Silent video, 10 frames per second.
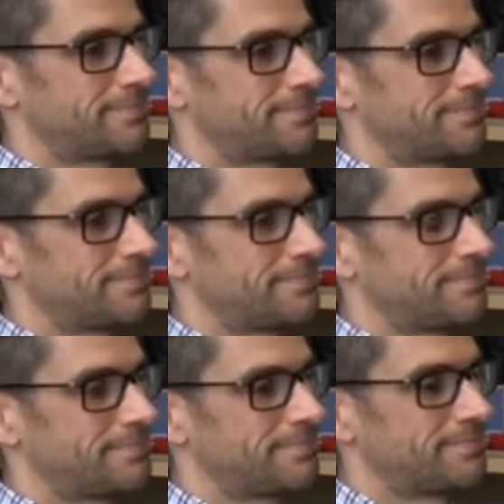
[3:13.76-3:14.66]

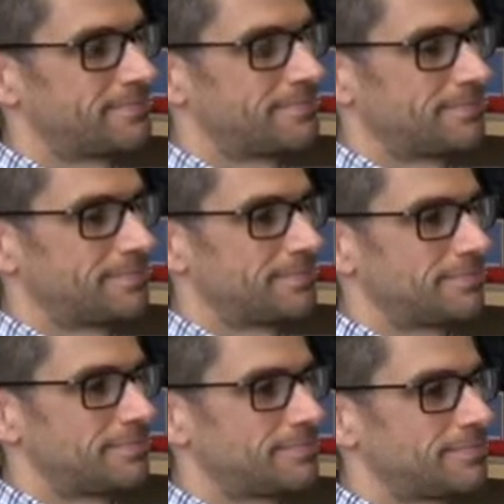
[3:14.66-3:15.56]

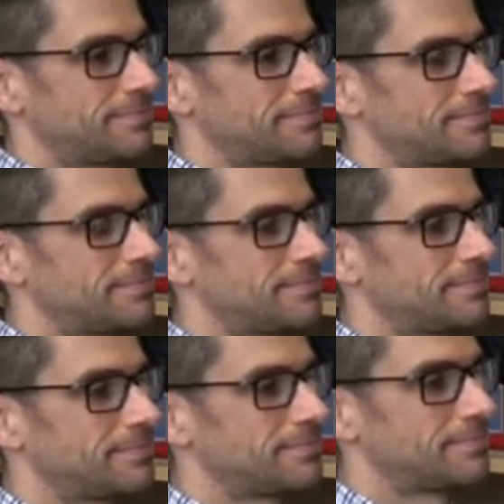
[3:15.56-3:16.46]

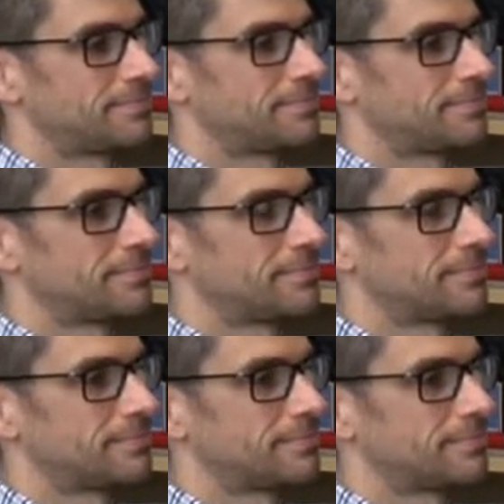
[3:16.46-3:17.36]

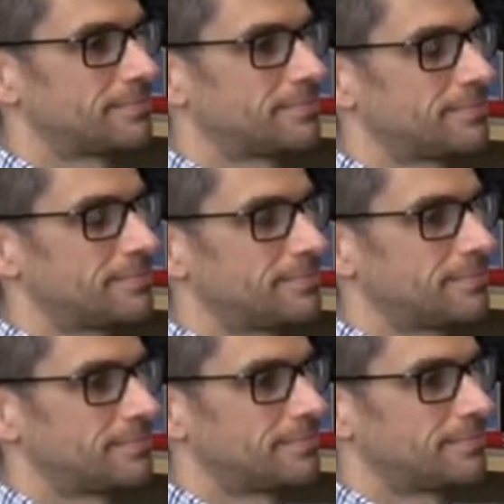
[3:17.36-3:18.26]

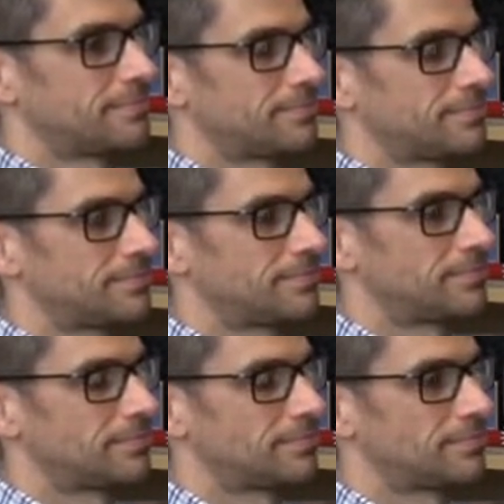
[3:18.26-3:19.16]

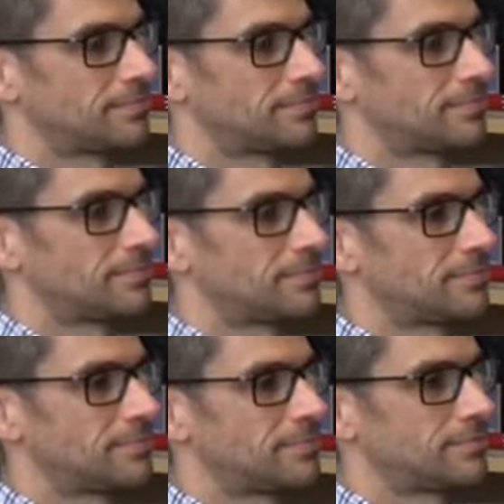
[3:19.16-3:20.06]

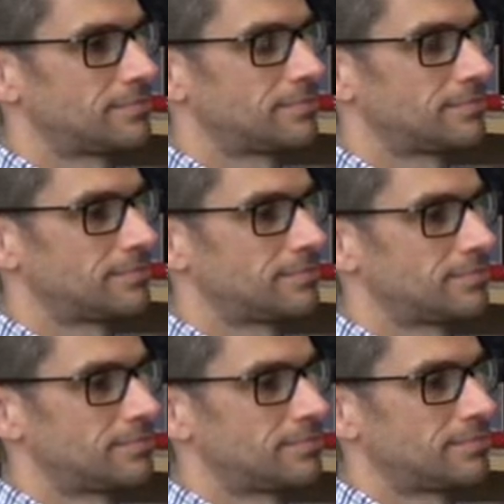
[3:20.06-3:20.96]

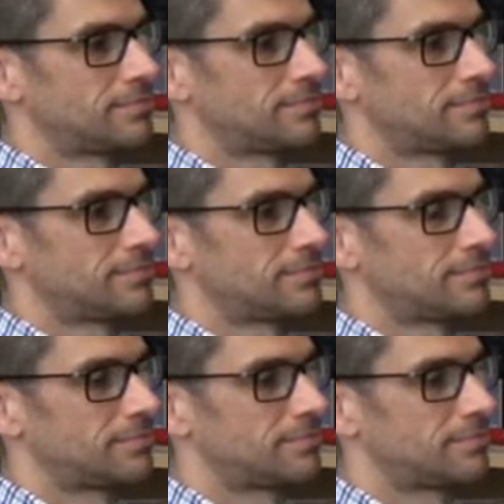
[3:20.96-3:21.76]
(not speaking)